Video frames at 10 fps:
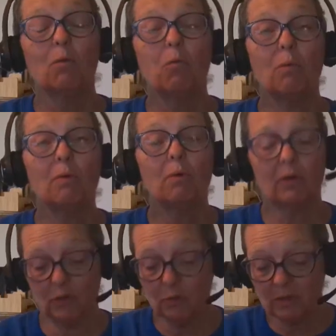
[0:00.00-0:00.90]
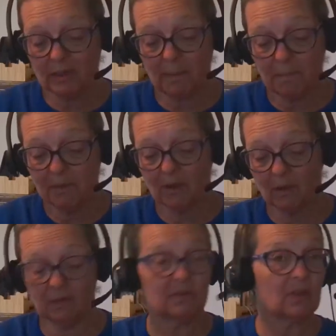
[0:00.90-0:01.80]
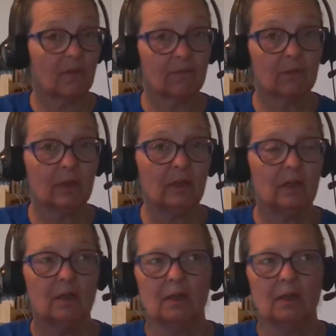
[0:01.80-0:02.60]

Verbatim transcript: What we want to do is in the middle of suffering,